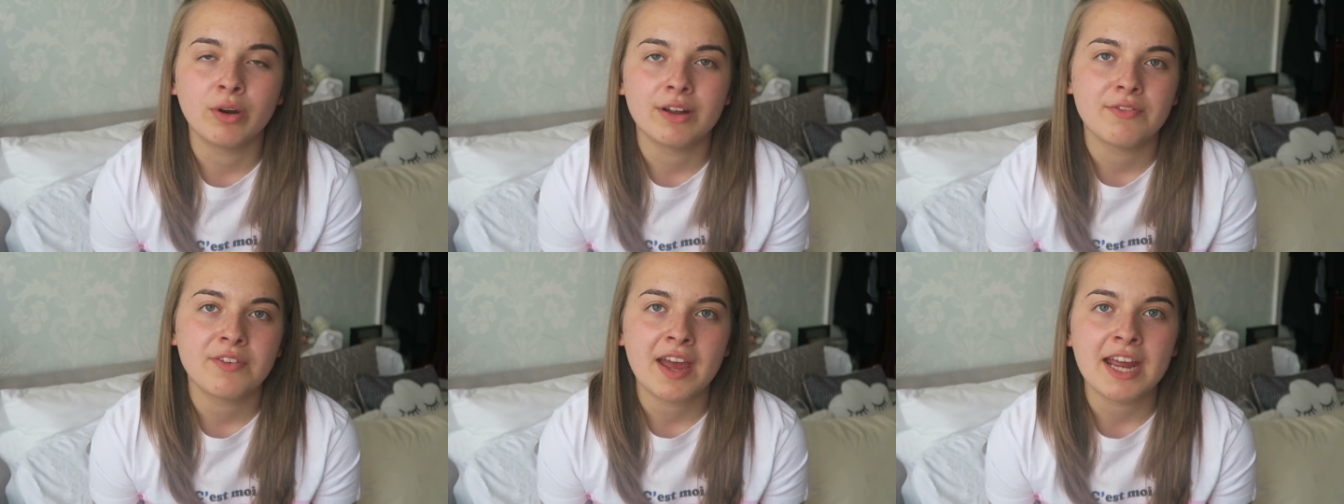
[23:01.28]

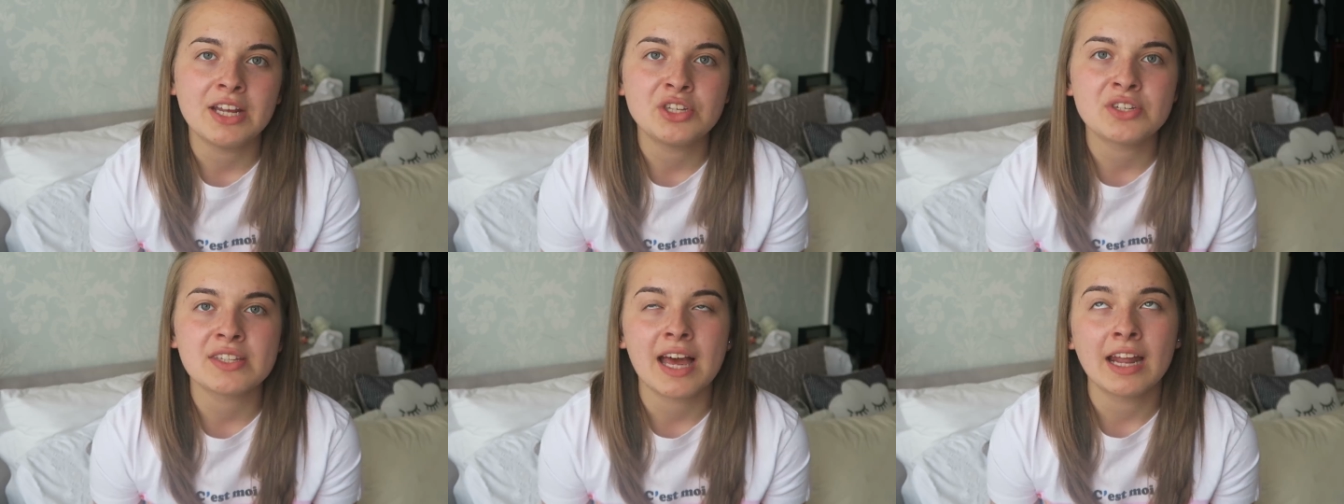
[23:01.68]
won it for
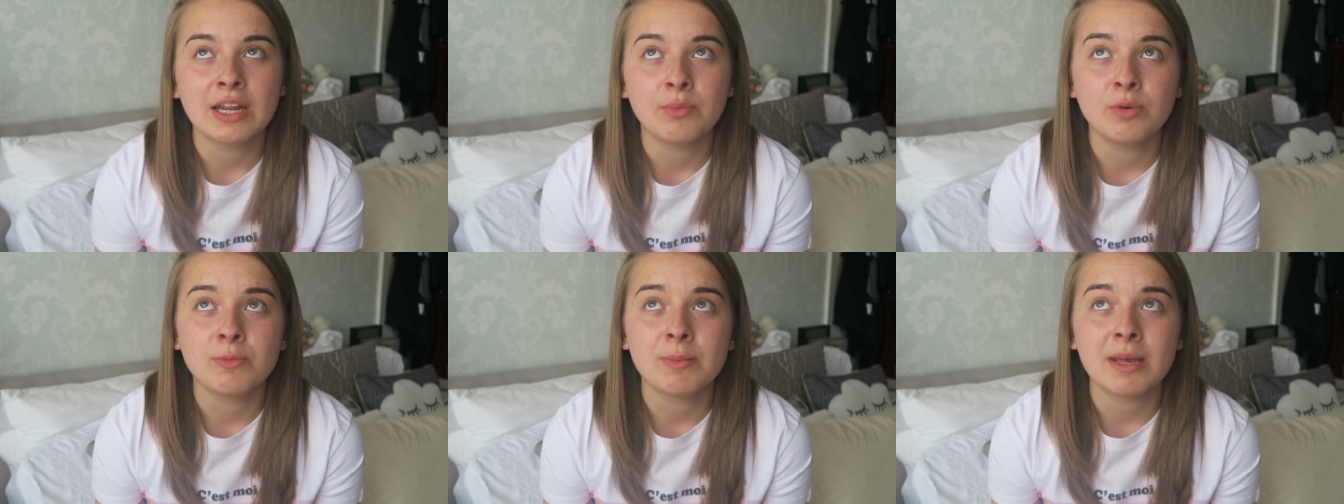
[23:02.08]
ages, and
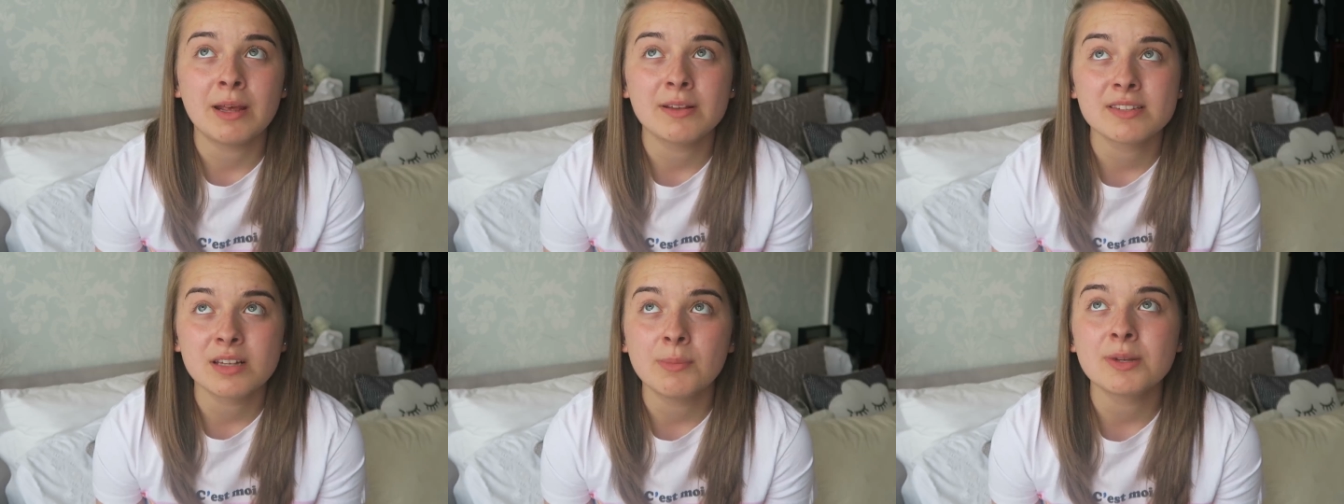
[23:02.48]
it would be
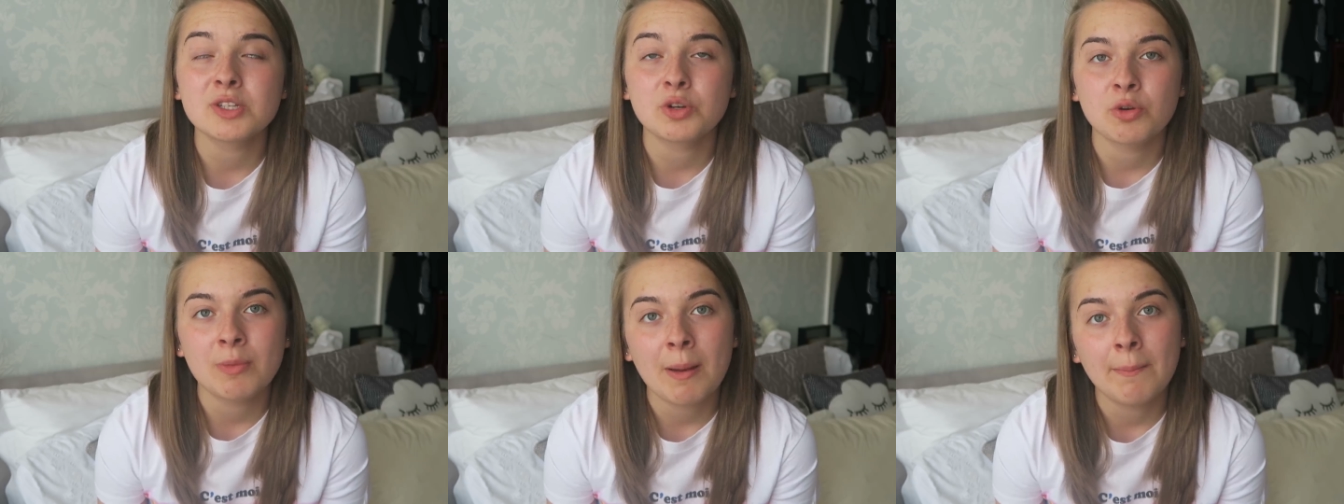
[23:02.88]
a summer
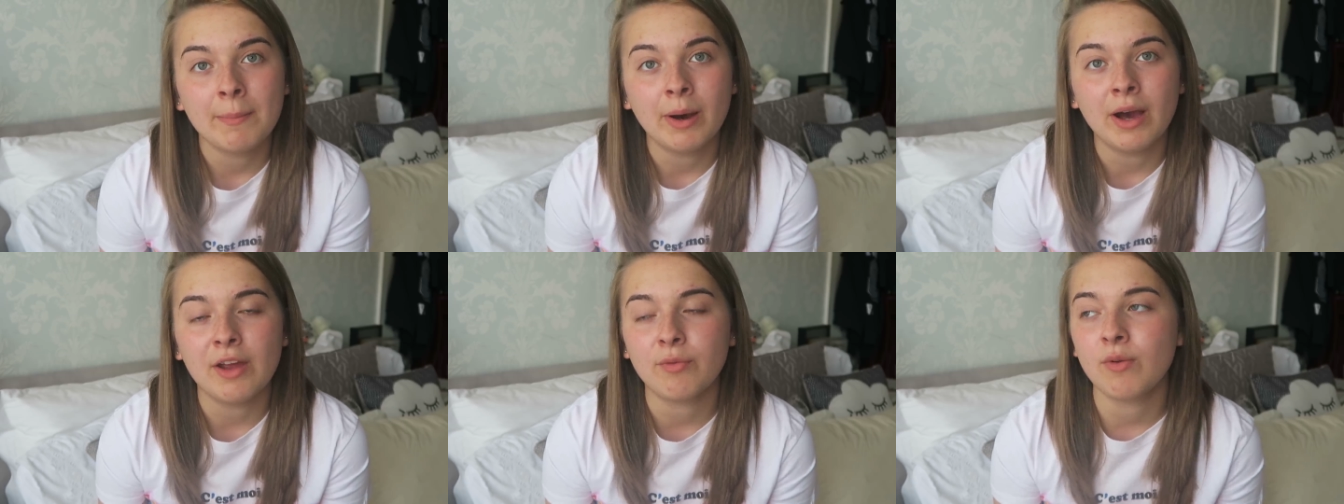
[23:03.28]
to
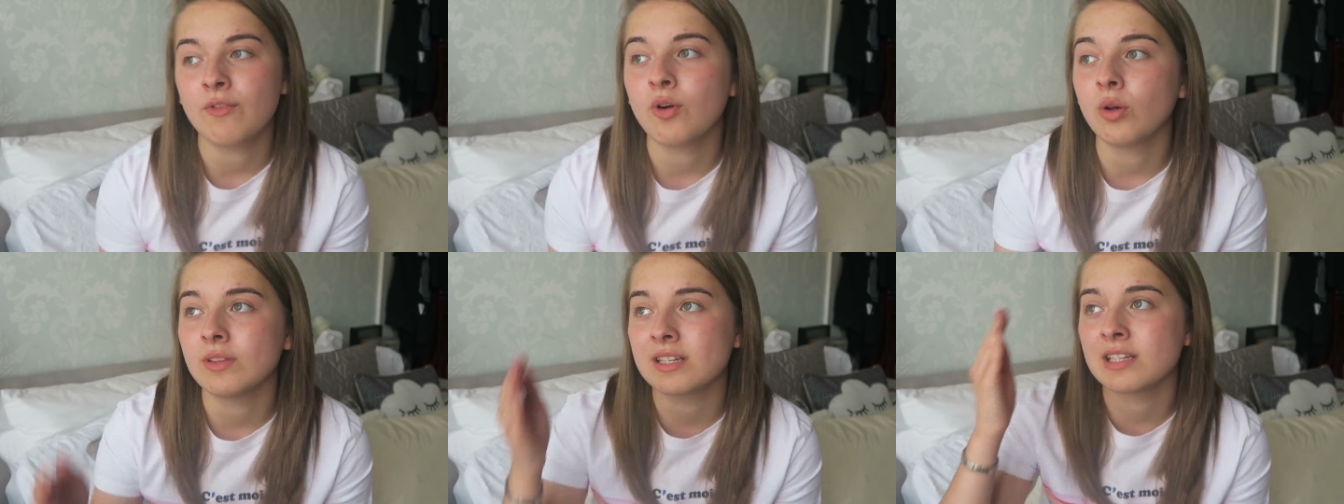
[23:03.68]
remember if
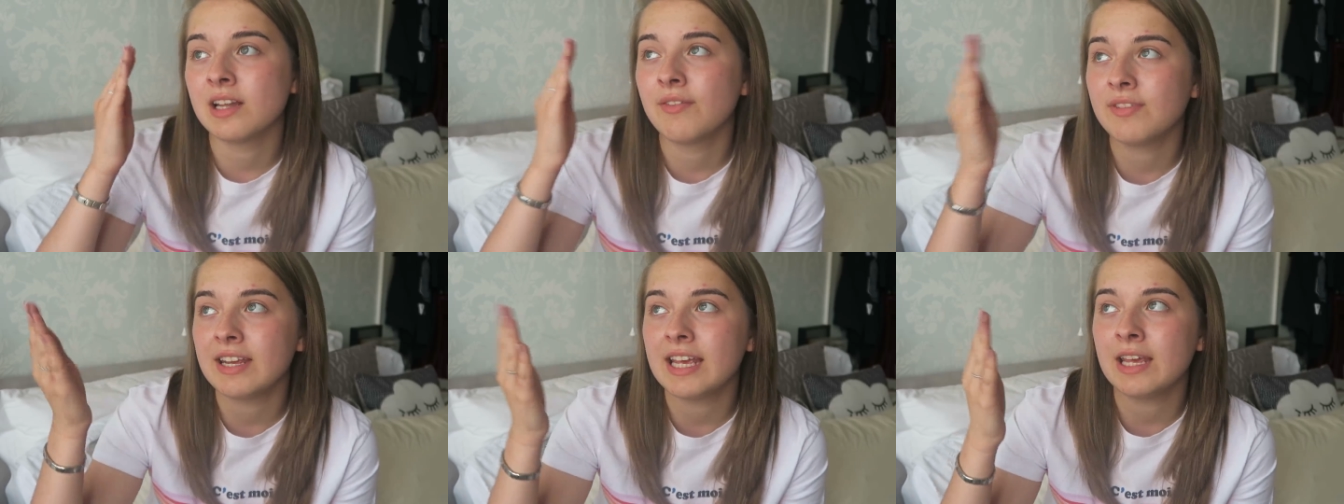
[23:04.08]
we've got this
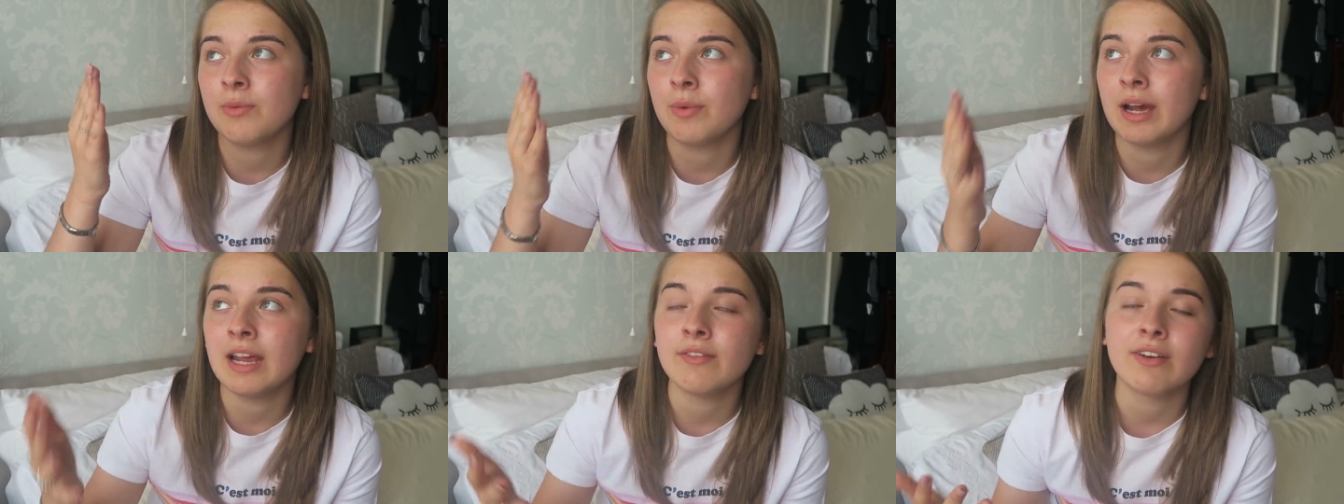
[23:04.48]
lovely
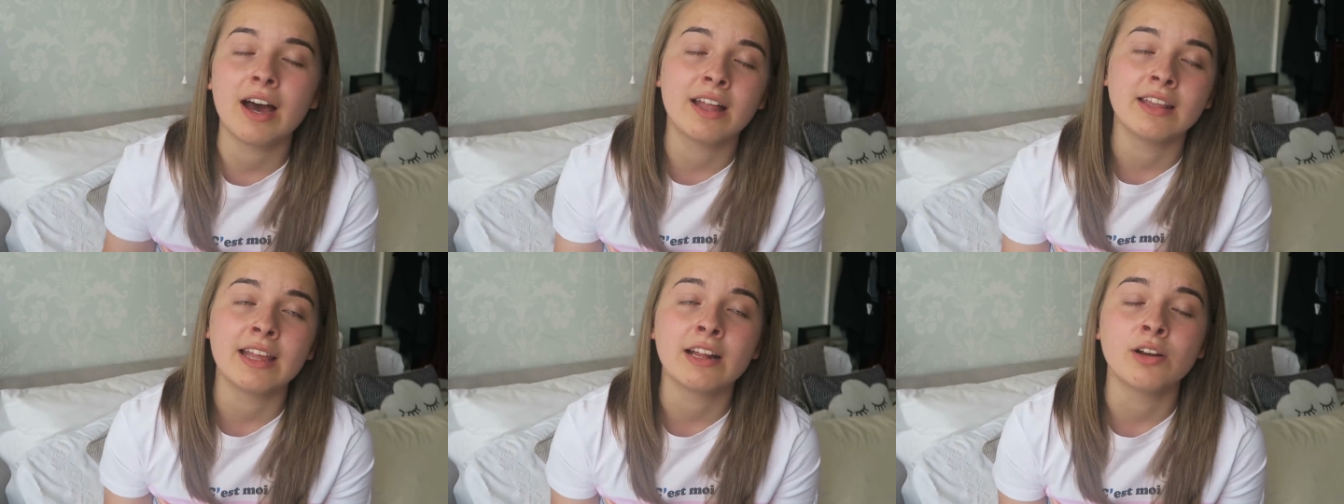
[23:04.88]
heat wave
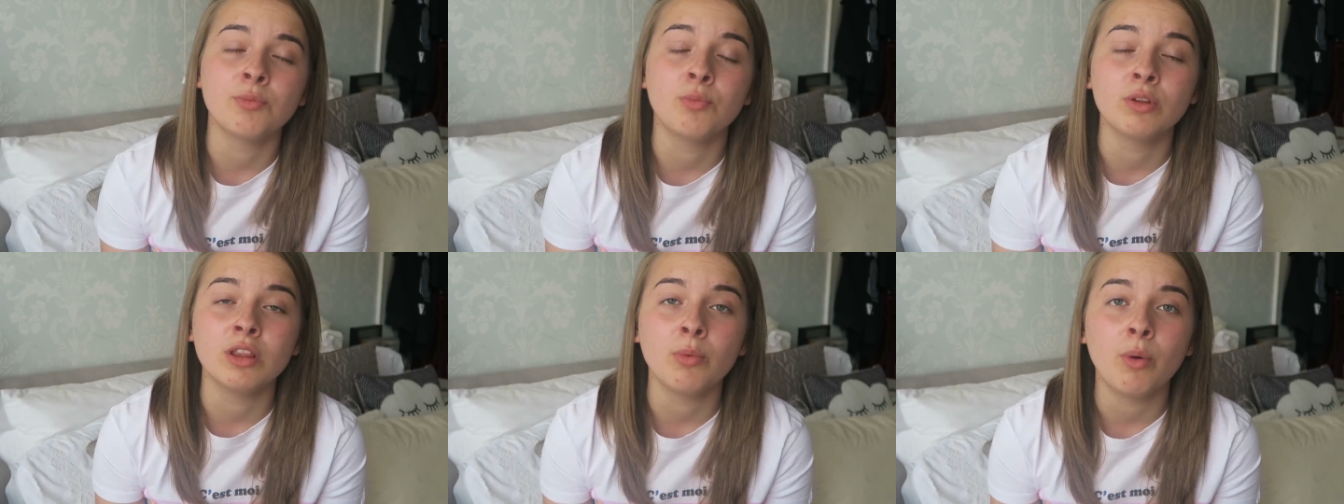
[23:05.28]
and
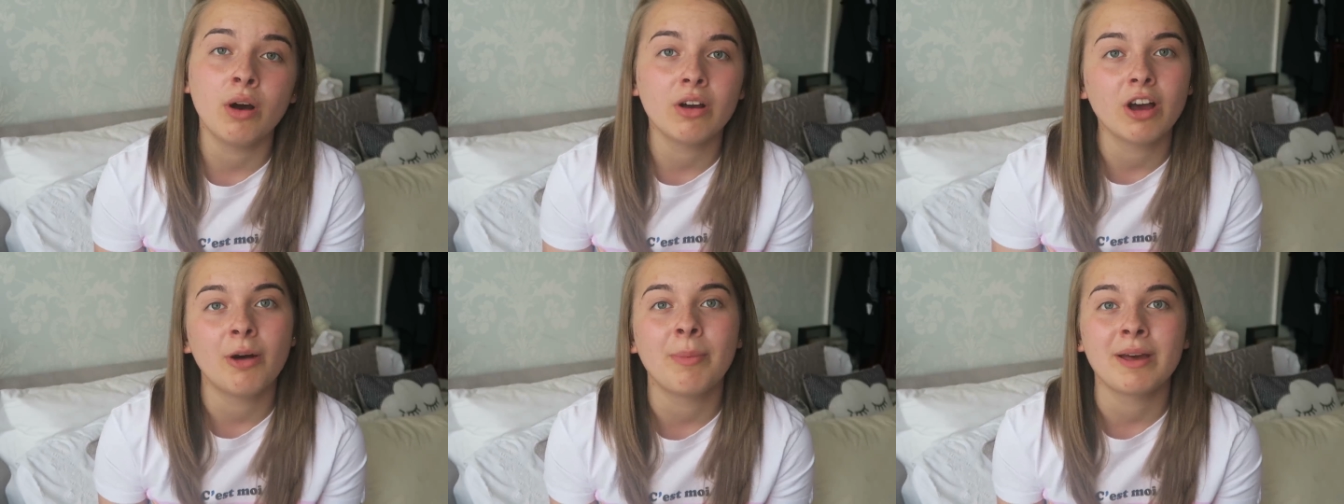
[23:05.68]
England won the
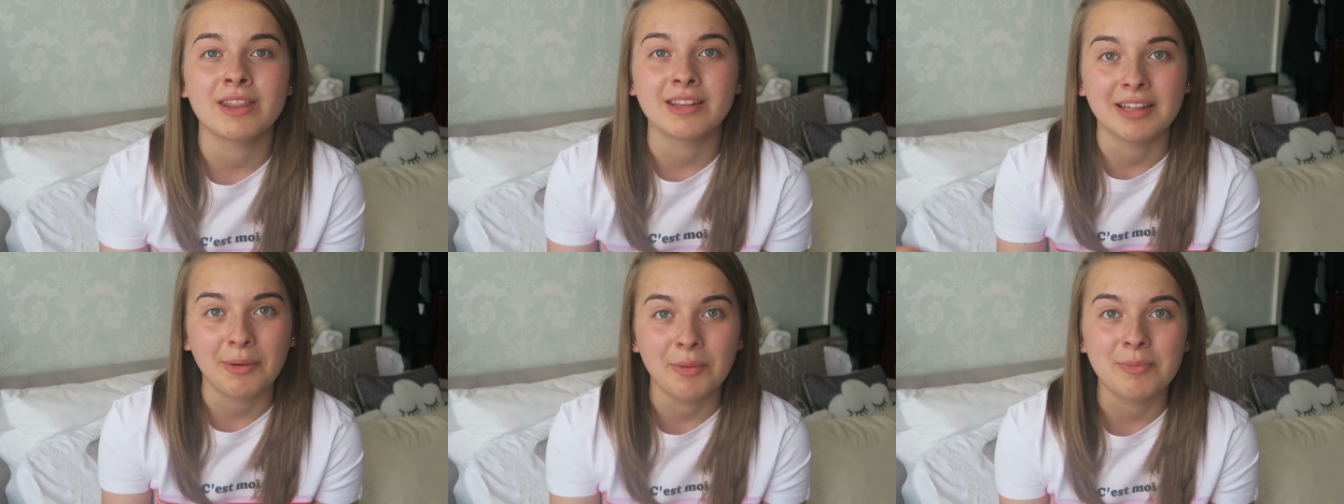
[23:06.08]
World Cup. I
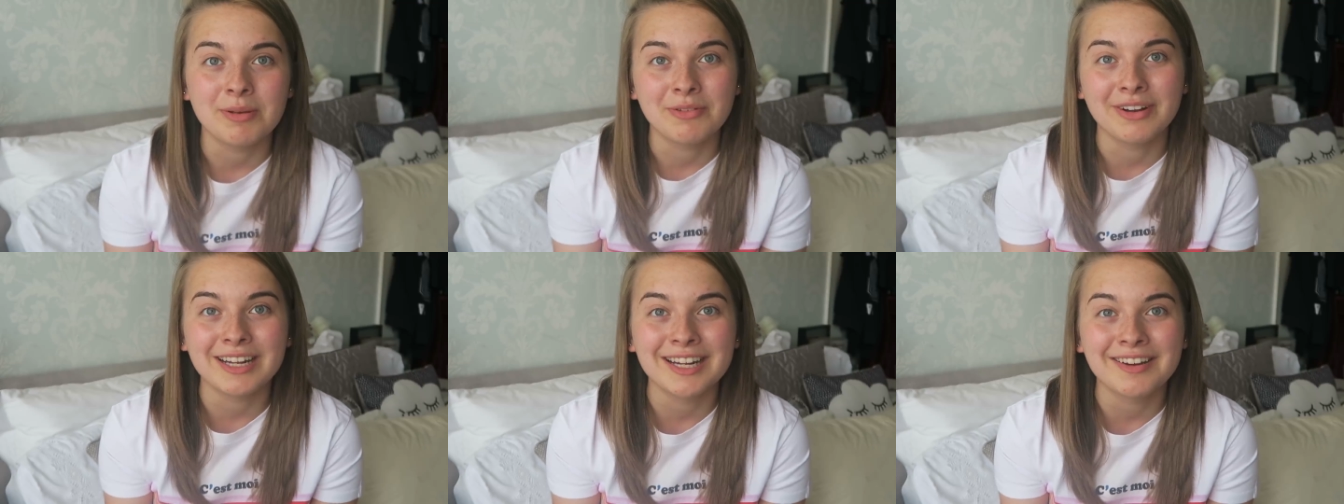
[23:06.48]
think that would
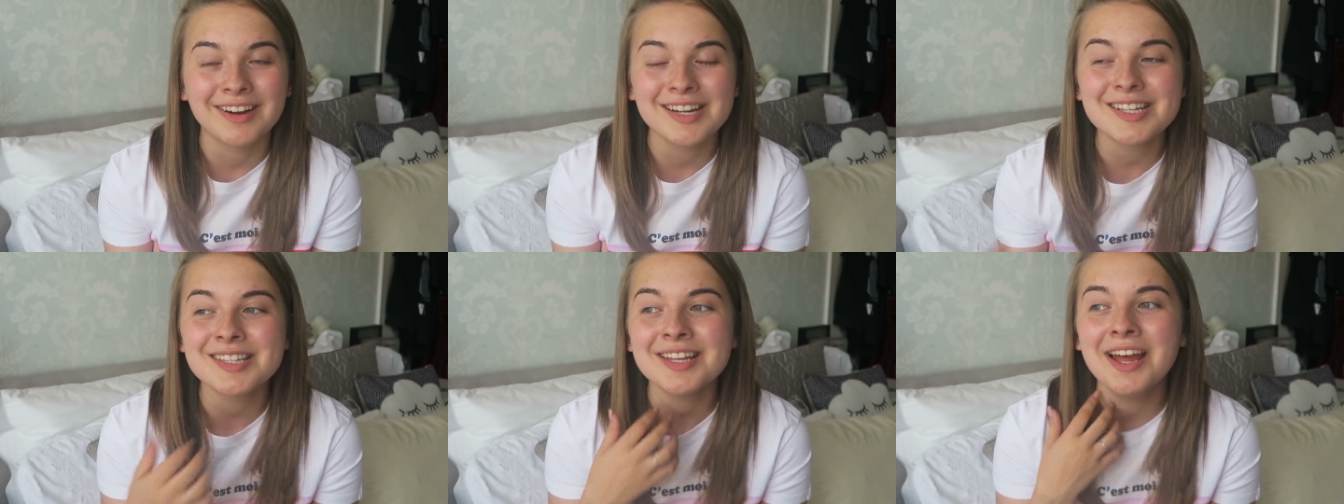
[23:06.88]
be really
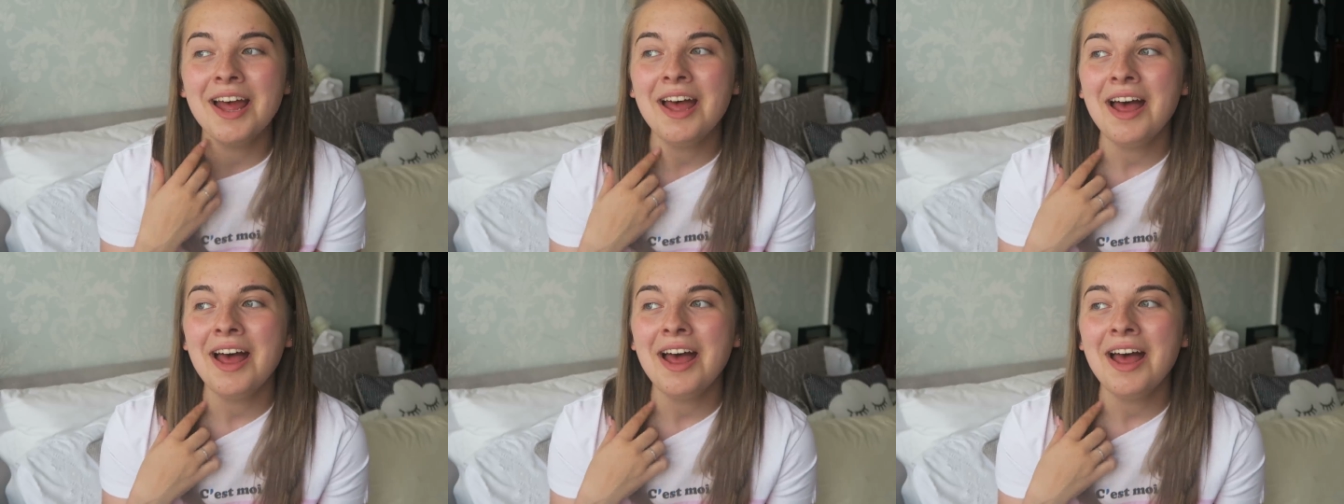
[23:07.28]
nice.